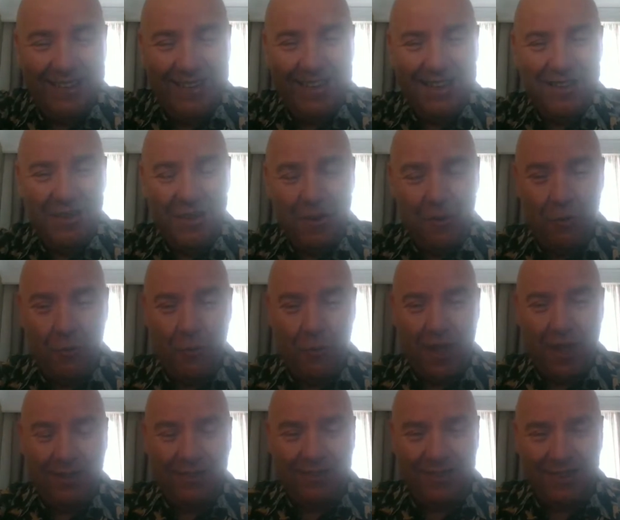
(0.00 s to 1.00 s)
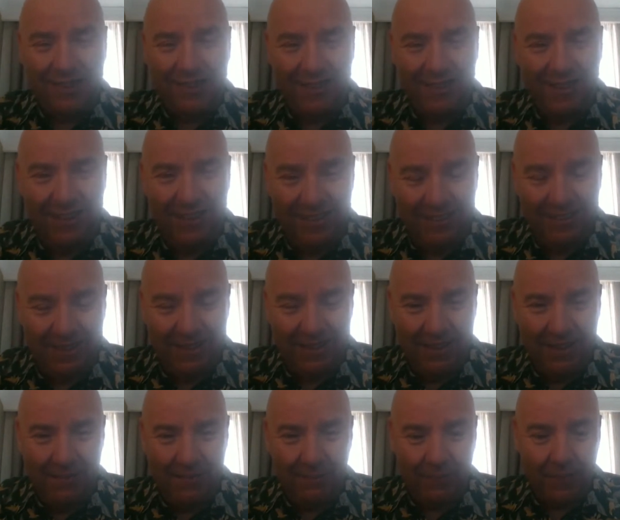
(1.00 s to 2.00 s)
then we enter
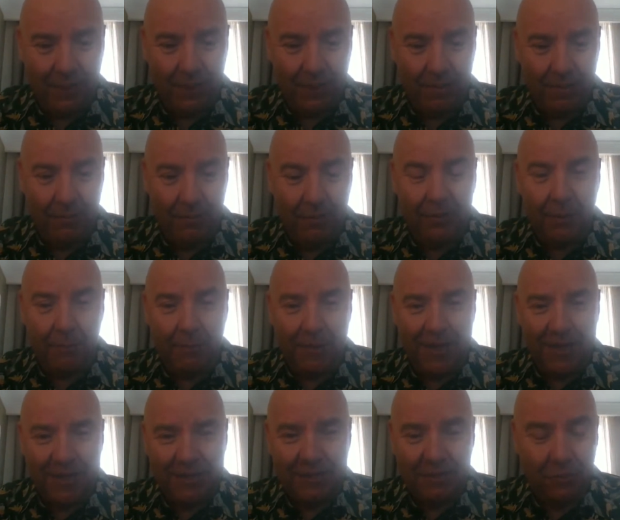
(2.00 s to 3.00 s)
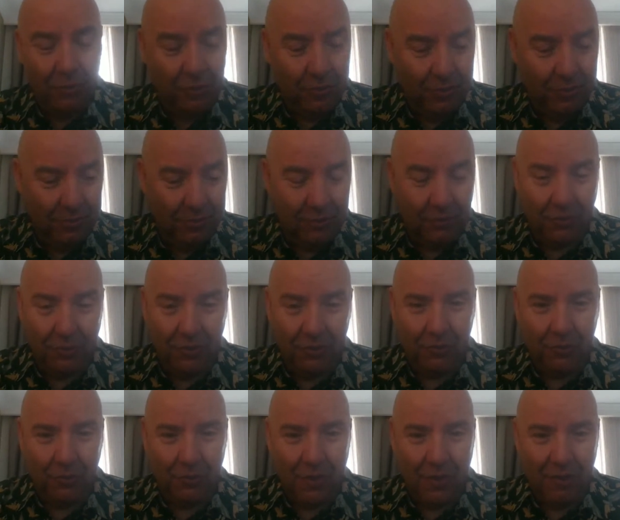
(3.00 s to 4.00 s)
the multiplex to go
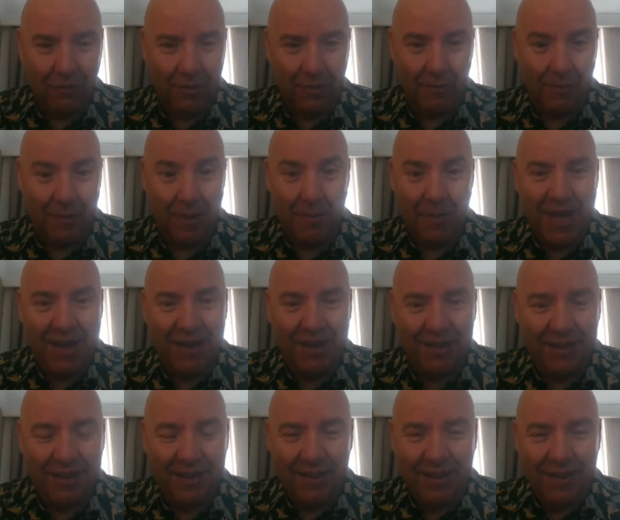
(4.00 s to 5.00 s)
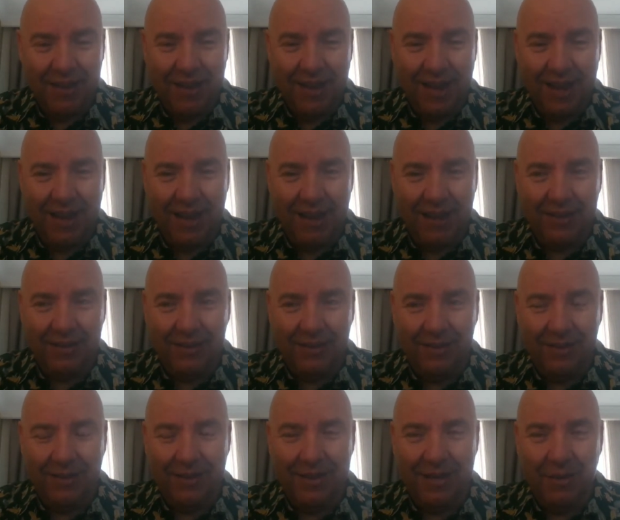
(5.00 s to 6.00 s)
to our premiere, and
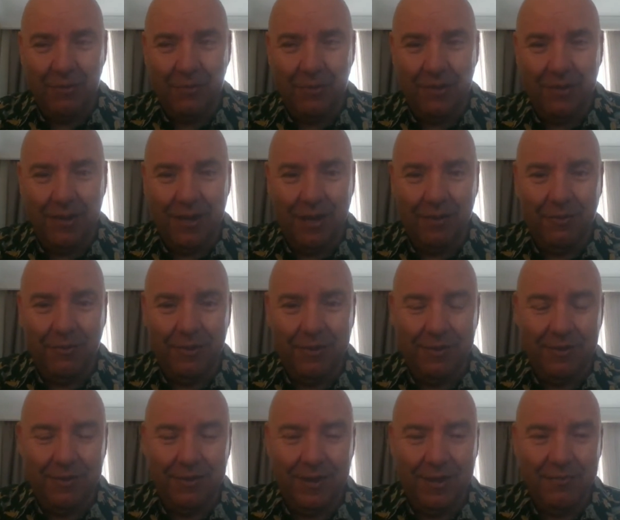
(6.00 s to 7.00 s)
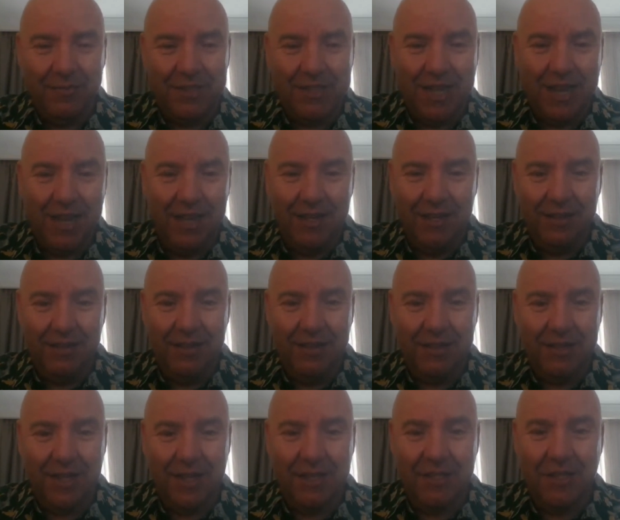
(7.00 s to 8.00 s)
in our left side
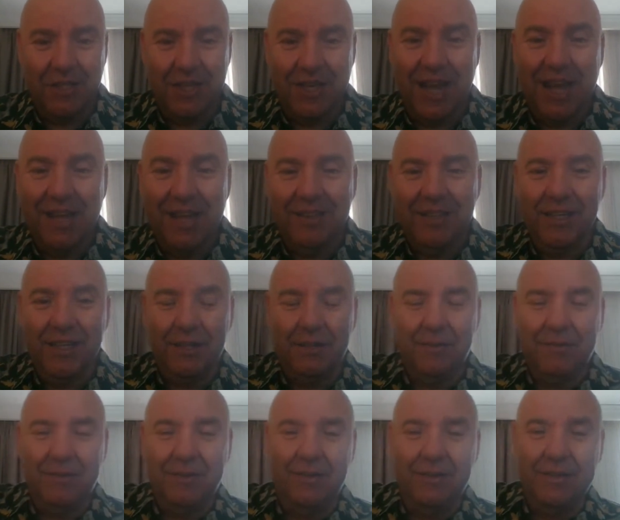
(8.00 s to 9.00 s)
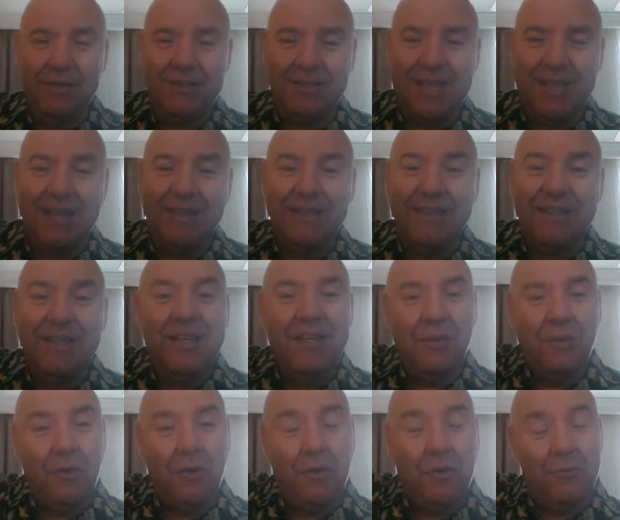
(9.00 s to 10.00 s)
there's a gigantic
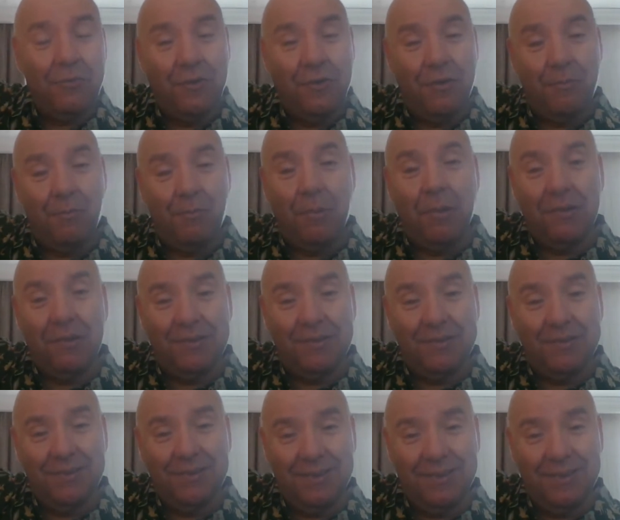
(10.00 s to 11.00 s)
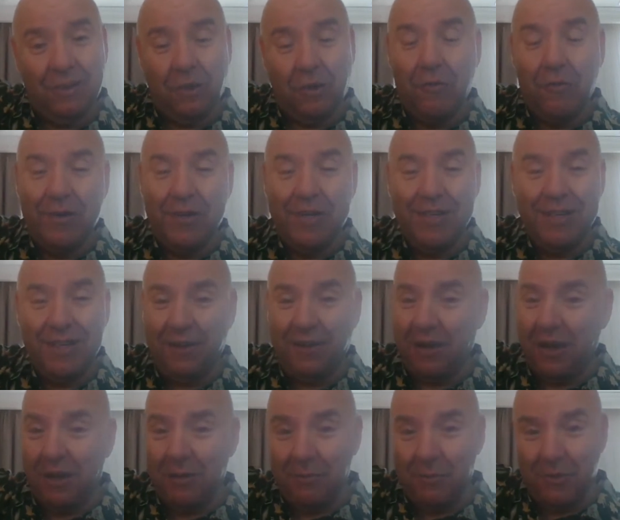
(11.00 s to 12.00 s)
standee of Bolt, covering
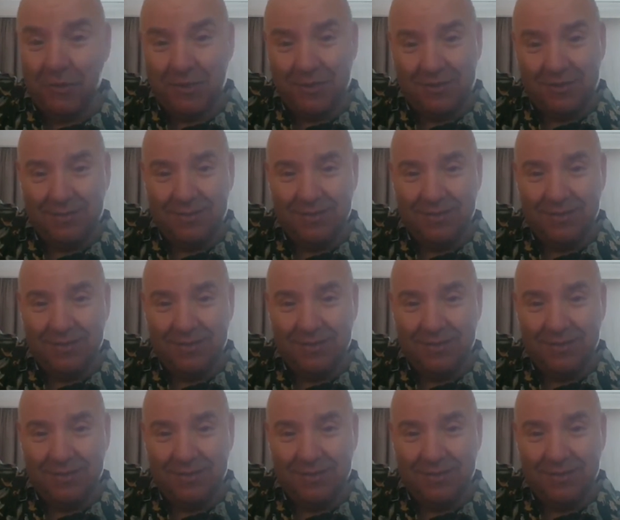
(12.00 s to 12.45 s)
like almost